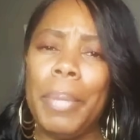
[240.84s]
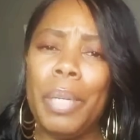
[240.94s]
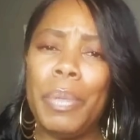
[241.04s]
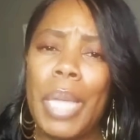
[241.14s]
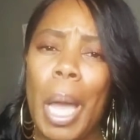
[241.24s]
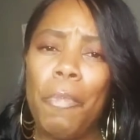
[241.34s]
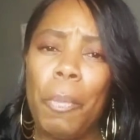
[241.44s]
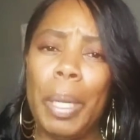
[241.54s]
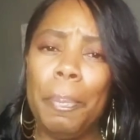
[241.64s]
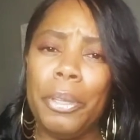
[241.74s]
me it was time for
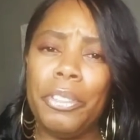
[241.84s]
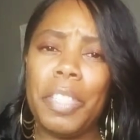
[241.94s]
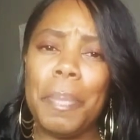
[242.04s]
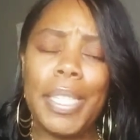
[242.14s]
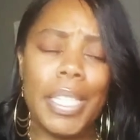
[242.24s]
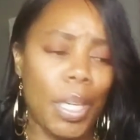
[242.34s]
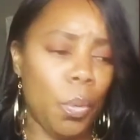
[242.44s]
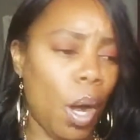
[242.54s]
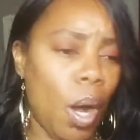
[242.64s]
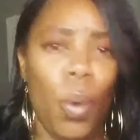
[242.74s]
me to purchase my seat.
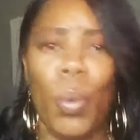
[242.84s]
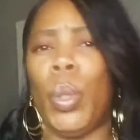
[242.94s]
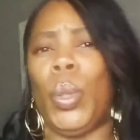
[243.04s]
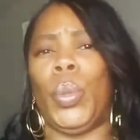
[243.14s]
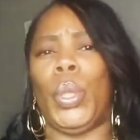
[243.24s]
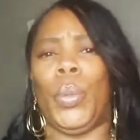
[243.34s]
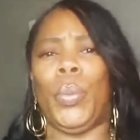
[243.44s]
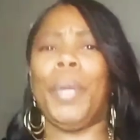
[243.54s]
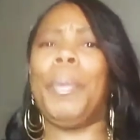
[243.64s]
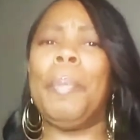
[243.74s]
Whoa.
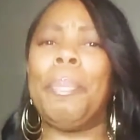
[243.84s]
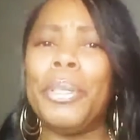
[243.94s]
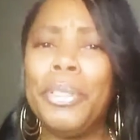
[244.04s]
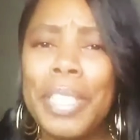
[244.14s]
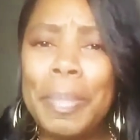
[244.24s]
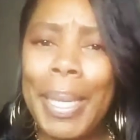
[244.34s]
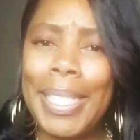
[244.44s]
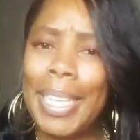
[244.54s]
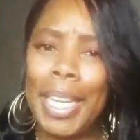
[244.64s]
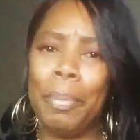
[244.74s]
What do you mean purchase my
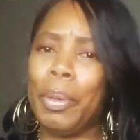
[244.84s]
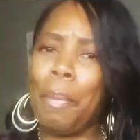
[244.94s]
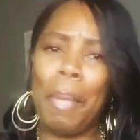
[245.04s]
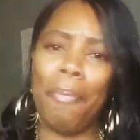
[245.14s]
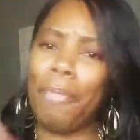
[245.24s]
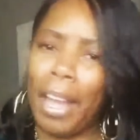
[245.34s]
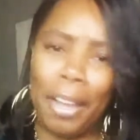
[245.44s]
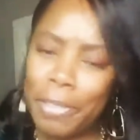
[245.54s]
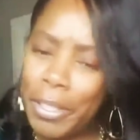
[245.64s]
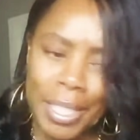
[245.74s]
seat? Boo, I'm not
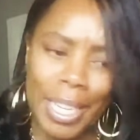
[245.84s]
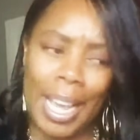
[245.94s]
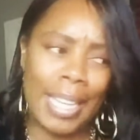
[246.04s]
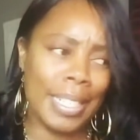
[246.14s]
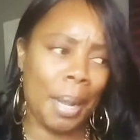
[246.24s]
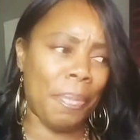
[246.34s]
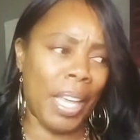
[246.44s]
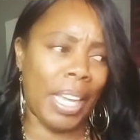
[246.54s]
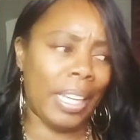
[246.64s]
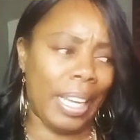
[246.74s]
flying first class. And I'm
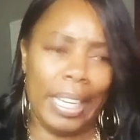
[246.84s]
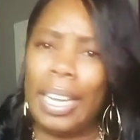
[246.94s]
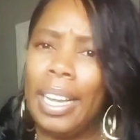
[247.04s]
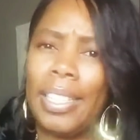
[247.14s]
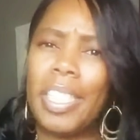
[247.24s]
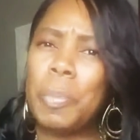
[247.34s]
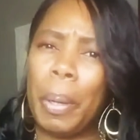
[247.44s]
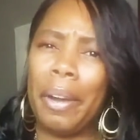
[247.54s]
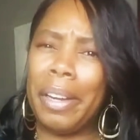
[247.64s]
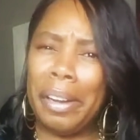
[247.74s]
thinking like, does
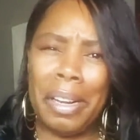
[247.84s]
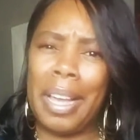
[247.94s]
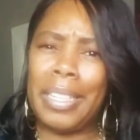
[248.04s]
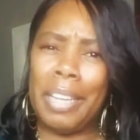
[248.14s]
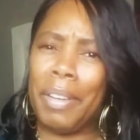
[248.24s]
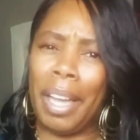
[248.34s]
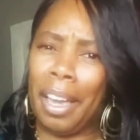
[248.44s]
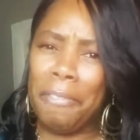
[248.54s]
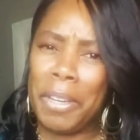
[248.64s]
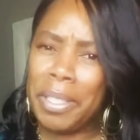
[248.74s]
Spirit Airlines even
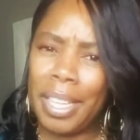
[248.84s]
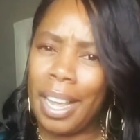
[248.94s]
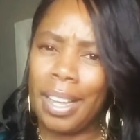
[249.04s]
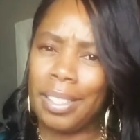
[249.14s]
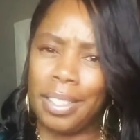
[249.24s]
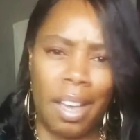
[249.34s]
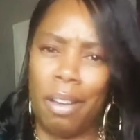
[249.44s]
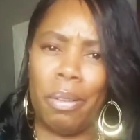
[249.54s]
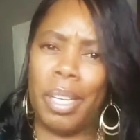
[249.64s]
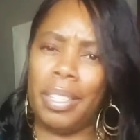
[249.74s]
have first class?
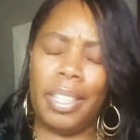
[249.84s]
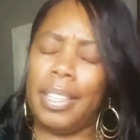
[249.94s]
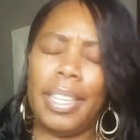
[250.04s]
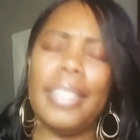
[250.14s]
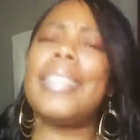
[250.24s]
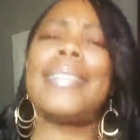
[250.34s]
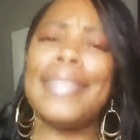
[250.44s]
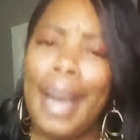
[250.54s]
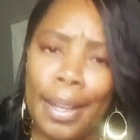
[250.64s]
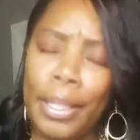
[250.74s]
No, it does
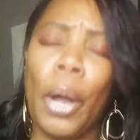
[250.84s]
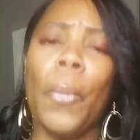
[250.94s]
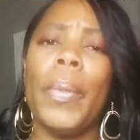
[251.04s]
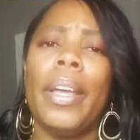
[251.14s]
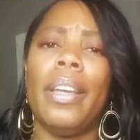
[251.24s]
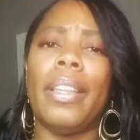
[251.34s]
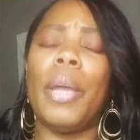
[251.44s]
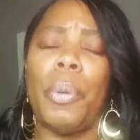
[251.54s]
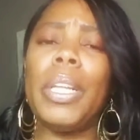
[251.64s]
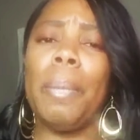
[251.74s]
not. No,
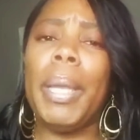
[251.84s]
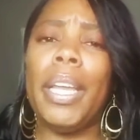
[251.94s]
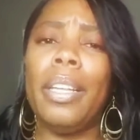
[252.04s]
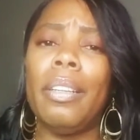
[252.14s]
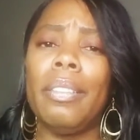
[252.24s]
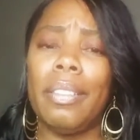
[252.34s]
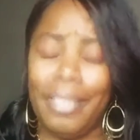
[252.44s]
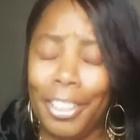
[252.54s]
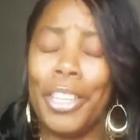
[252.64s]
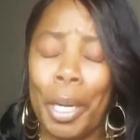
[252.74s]
they really mean
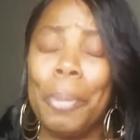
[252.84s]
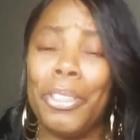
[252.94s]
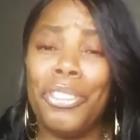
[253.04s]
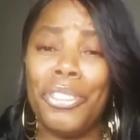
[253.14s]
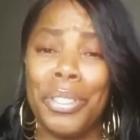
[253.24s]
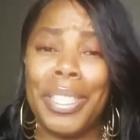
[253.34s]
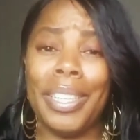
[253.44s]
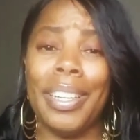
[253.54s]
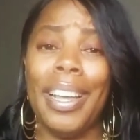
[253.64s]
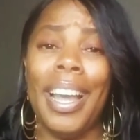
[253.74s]
you're going to purchase your
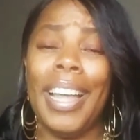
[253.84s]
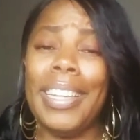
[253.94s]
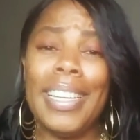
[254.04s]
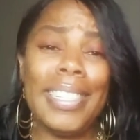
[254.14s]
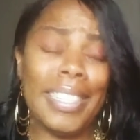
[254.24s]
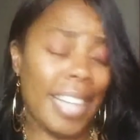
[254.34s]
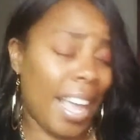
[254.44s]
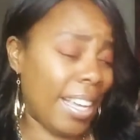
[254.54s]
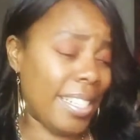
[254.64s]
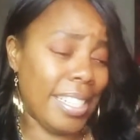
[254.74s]
seat. Unless I
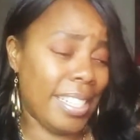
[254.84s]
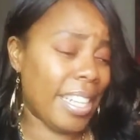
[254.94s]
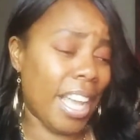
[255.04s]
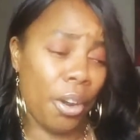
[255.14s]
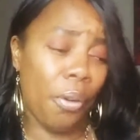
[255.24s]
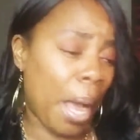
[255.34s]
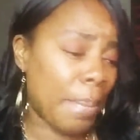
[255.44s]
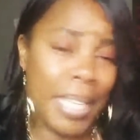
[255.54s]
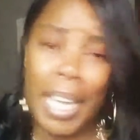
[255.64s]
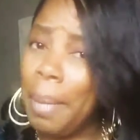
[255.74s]
guess it's just like a
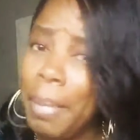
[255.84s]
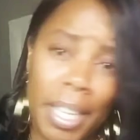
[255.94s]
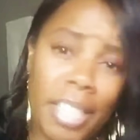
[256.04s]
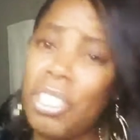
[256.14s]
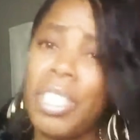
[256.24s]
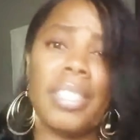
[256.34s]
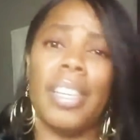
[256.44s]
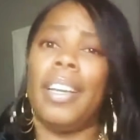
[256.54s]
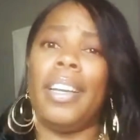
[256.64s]
craps game and they just